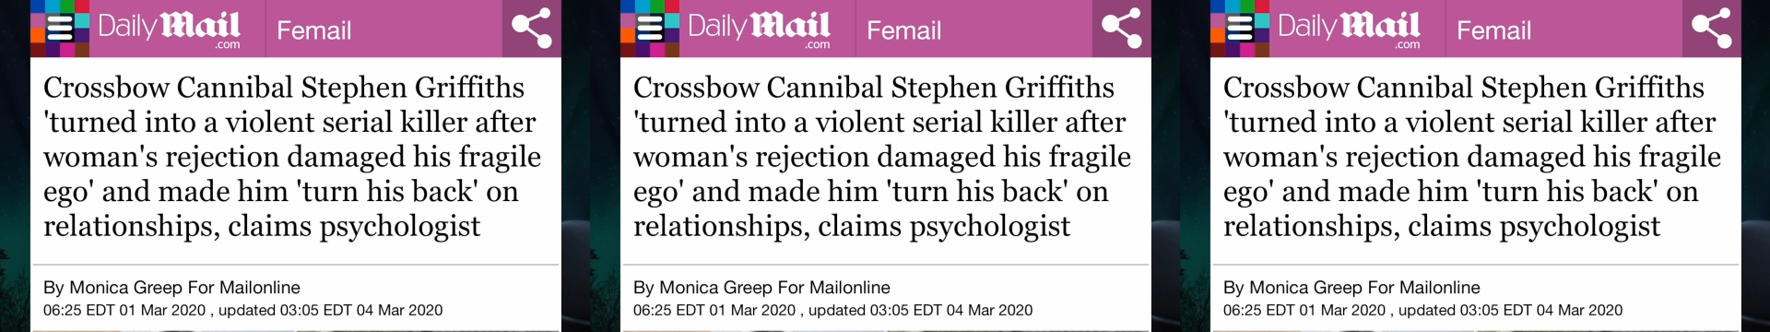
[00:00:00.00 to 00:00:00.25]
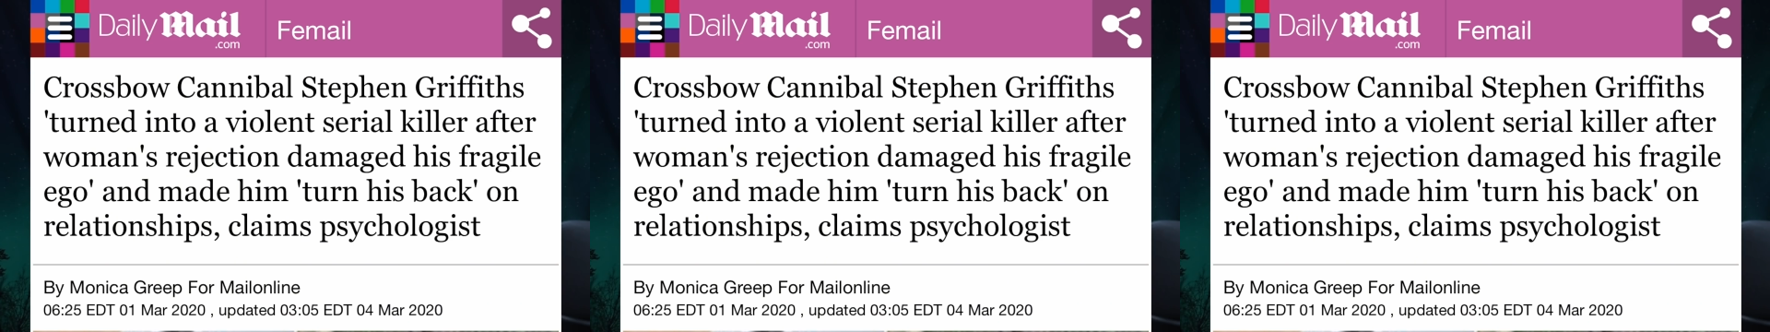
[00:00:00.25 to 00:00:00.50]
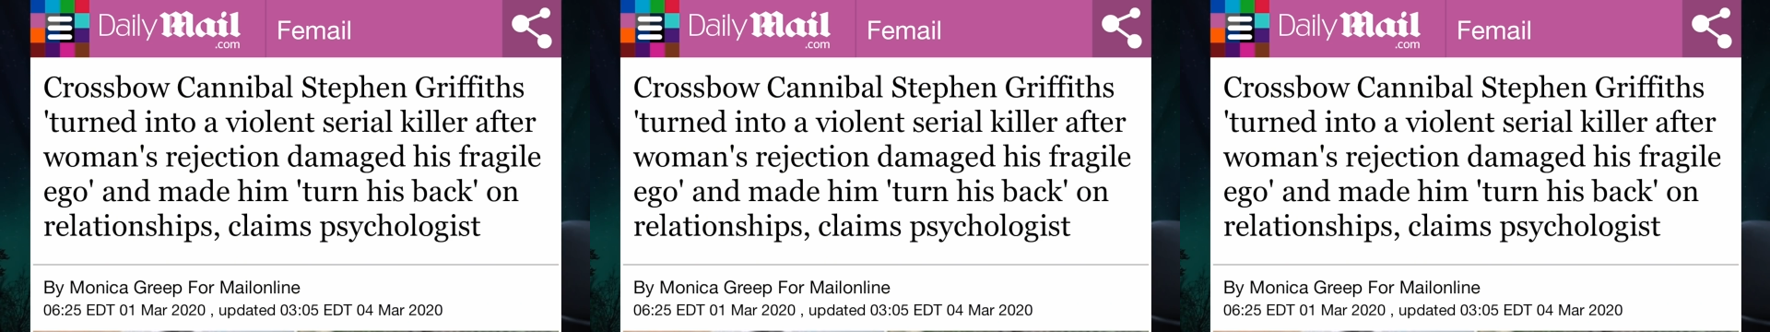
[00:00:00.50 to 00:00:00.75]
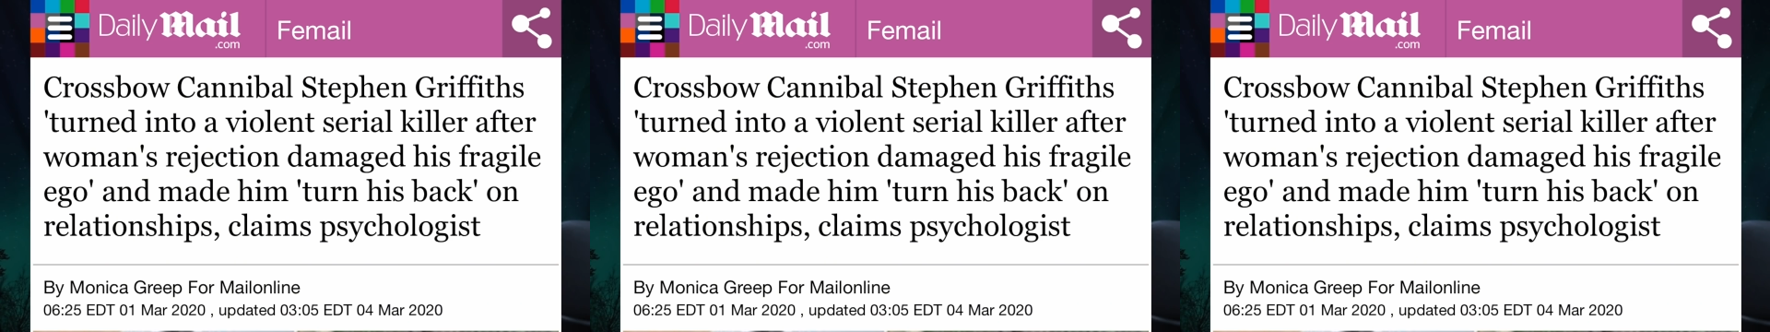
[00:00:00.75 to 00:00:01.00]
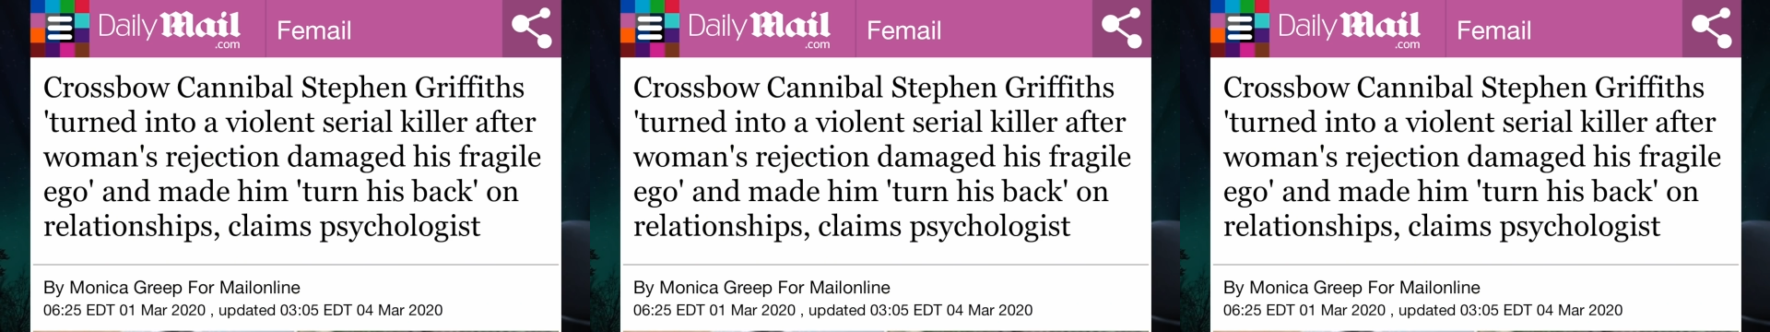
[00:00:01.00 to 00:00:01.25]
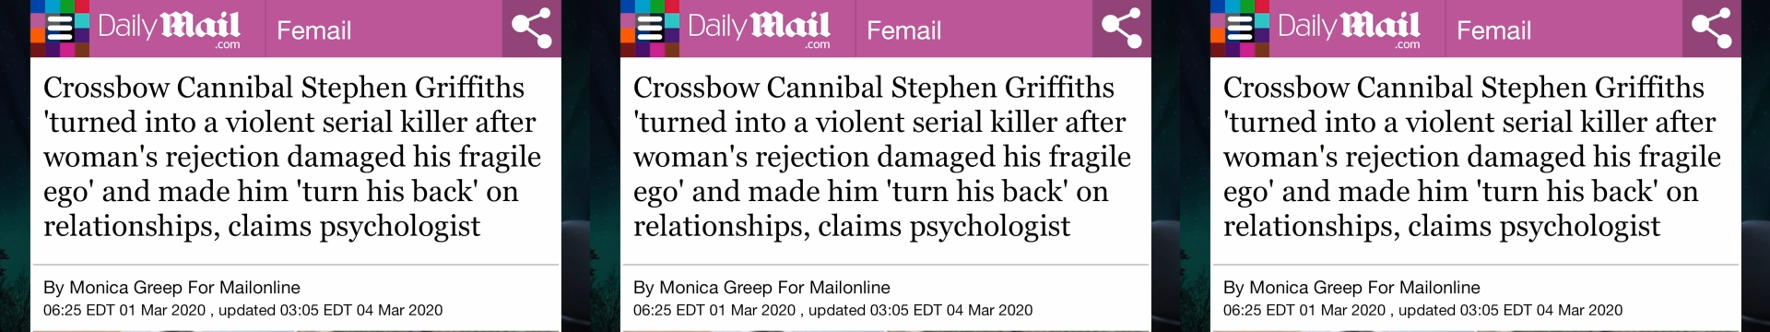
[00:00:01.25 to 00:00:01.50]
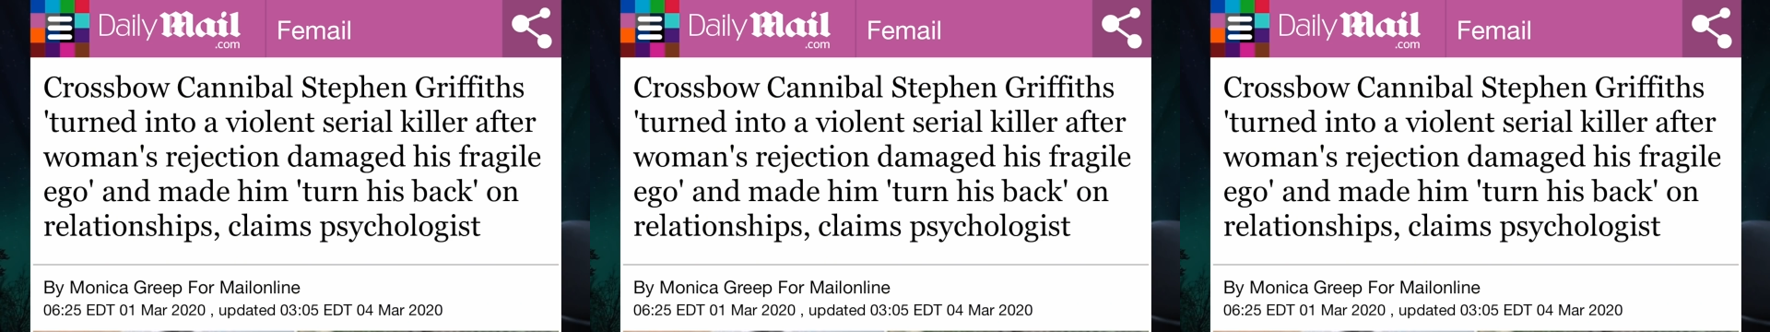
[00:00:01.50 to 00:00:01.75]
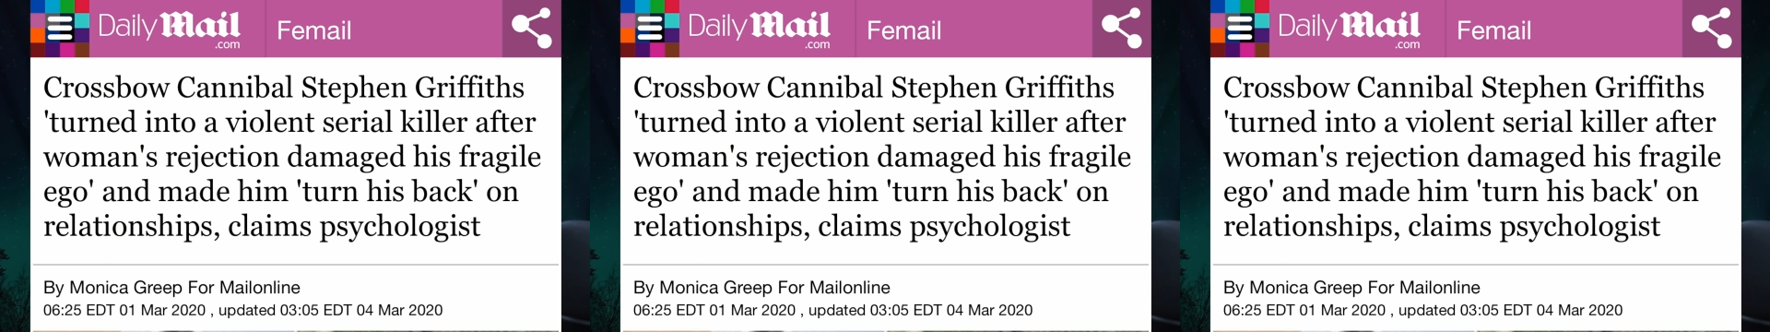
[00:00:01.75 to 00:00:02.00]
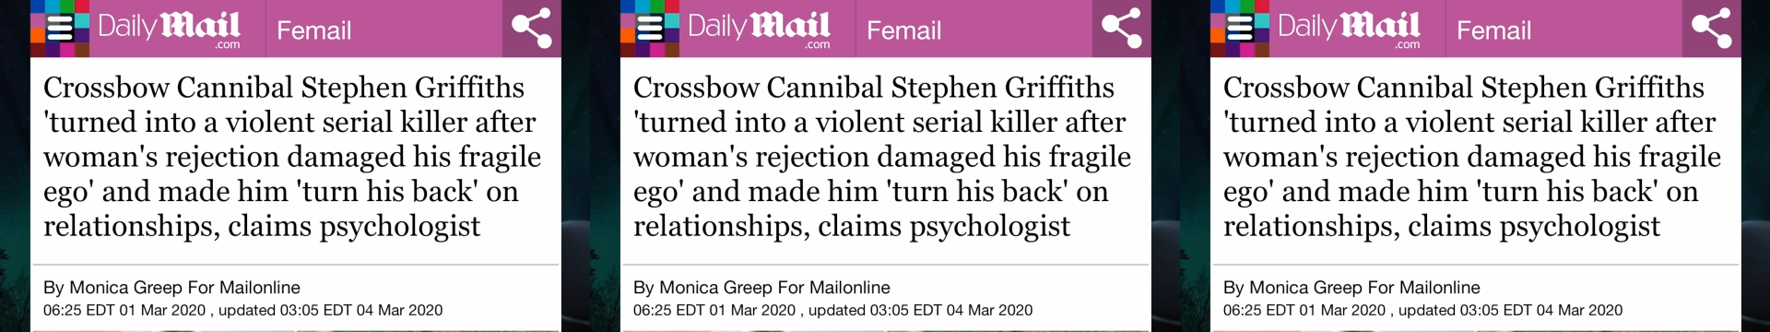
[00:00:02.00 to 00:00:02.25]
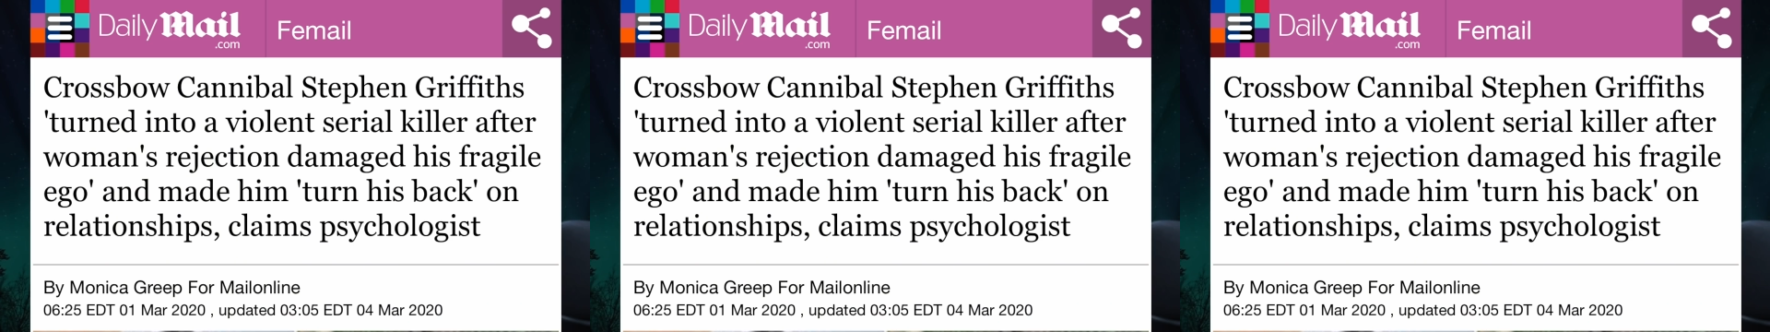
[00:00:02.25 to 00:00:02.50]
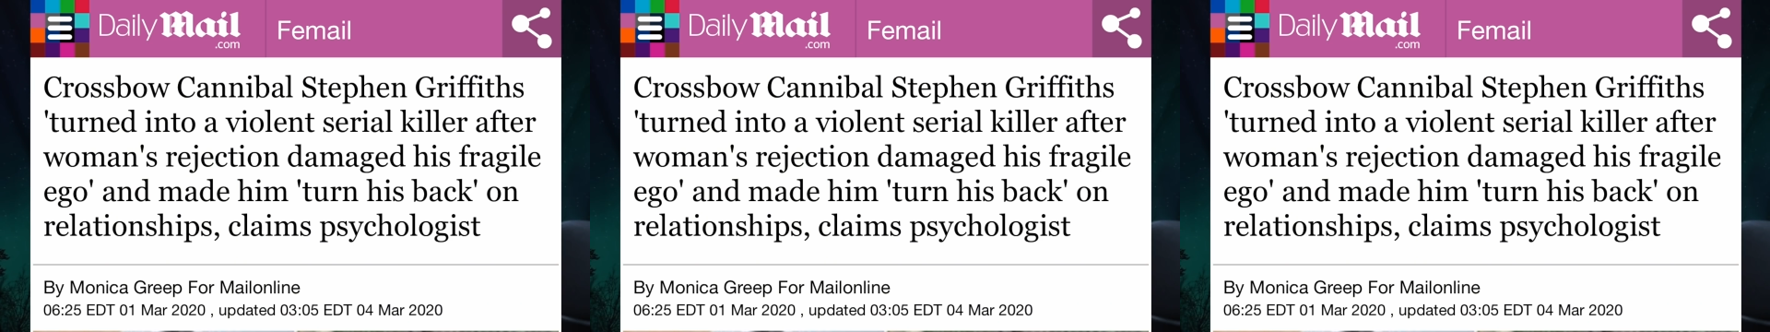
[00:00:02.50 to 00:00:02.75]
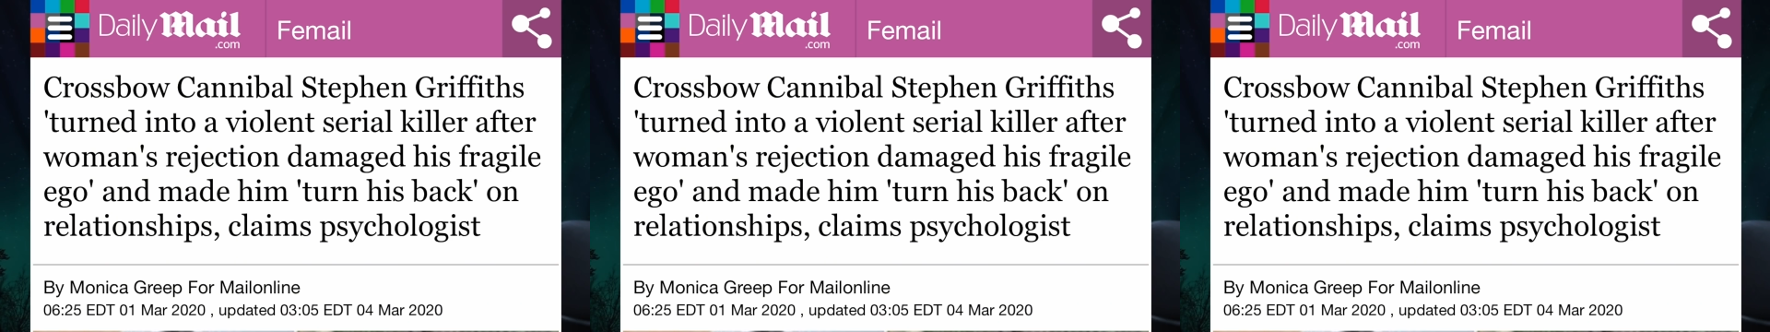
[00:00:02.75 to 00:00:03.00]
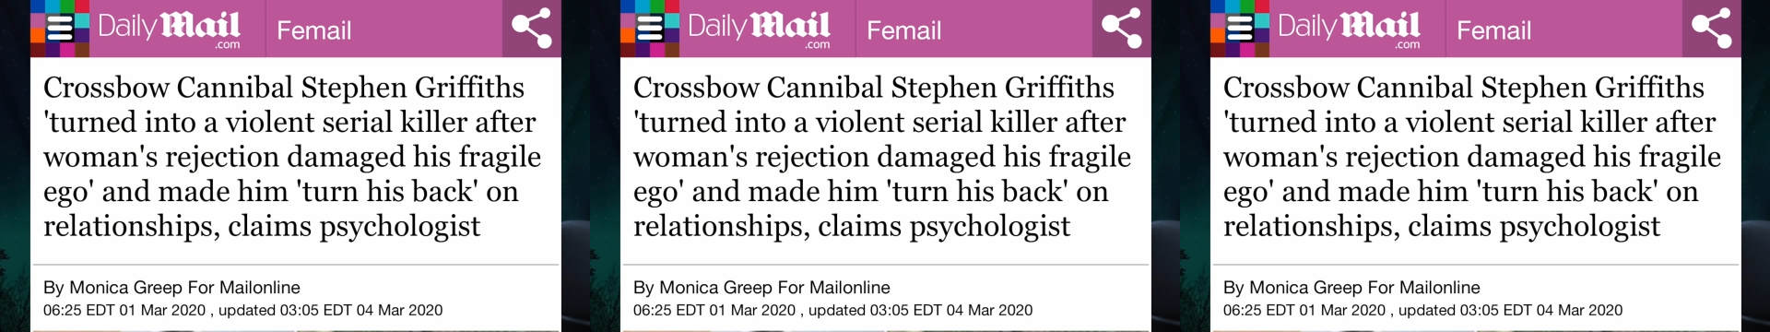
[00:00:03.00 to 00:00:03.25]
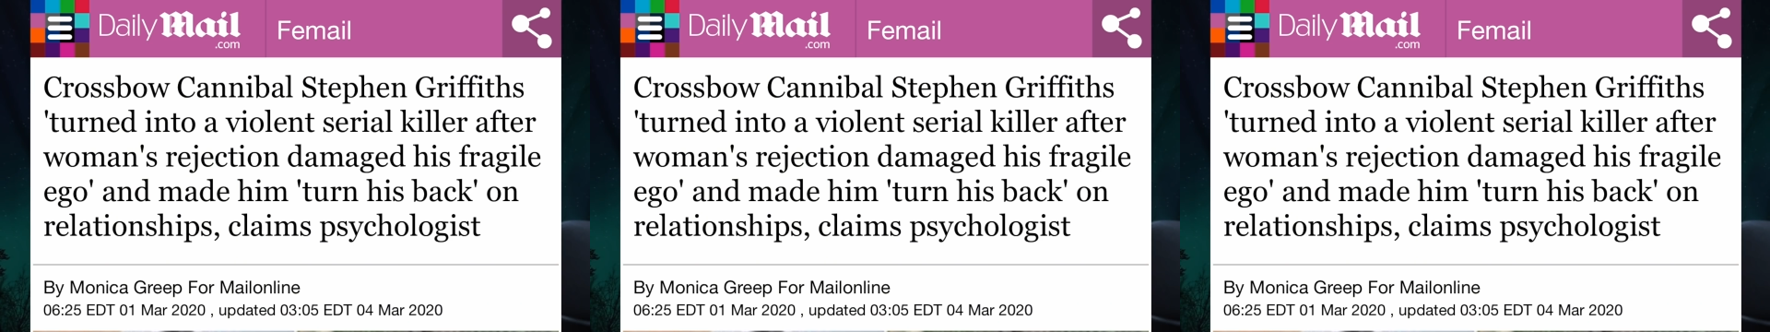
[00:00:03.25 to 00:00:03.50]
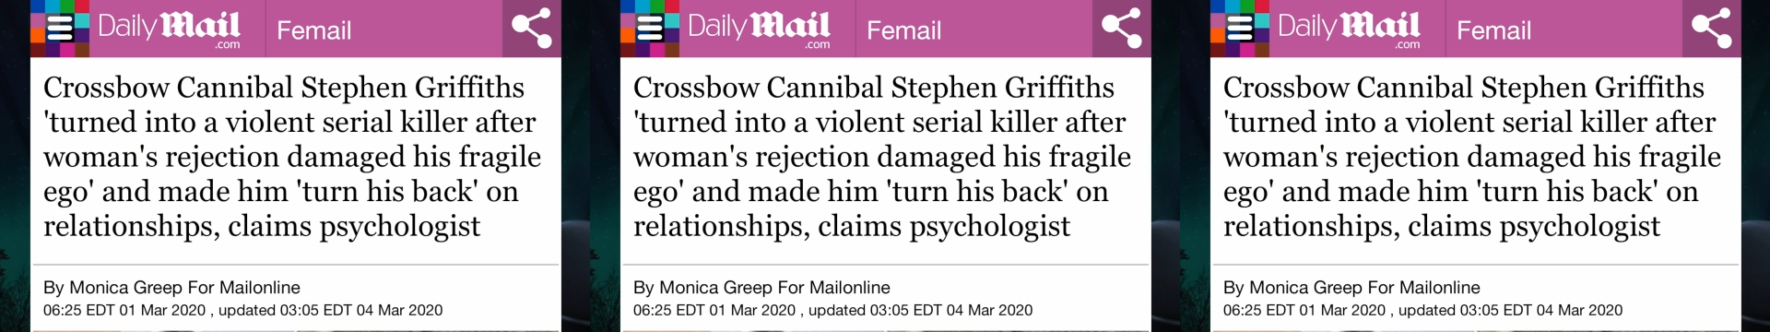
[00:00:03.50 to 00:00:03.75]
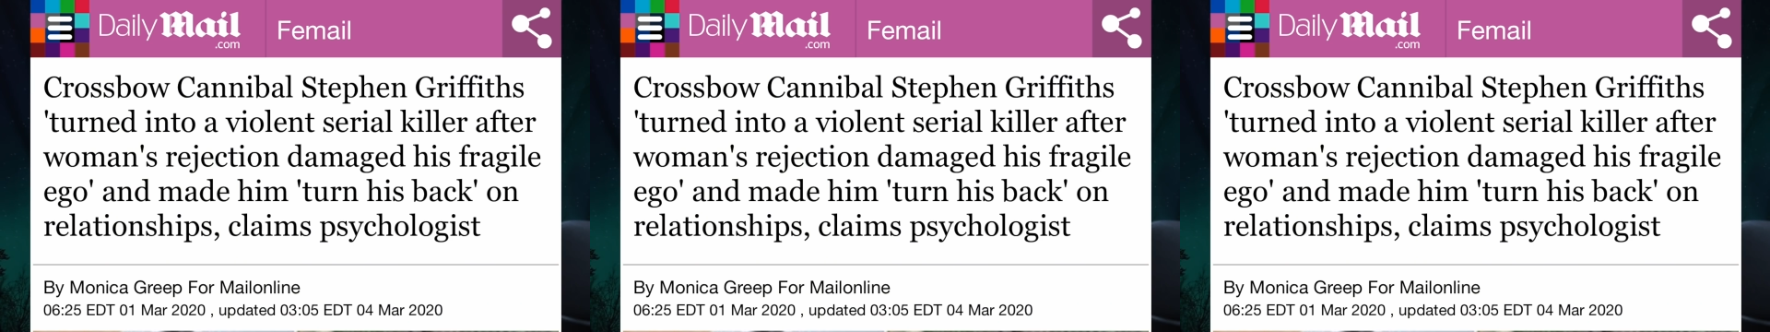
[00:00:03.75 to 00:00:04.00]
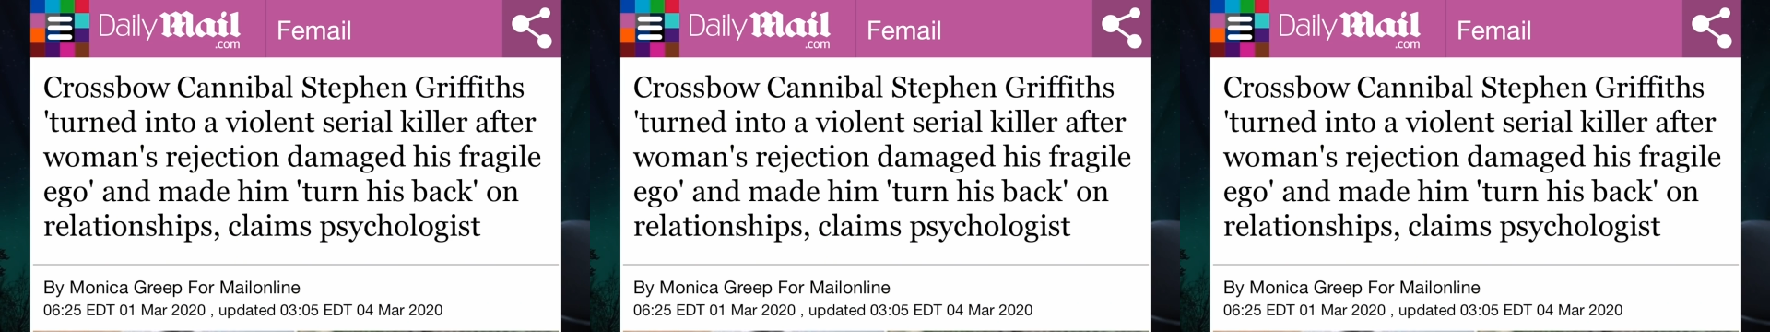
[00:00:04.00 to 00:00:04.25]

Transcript: (no speaker visible)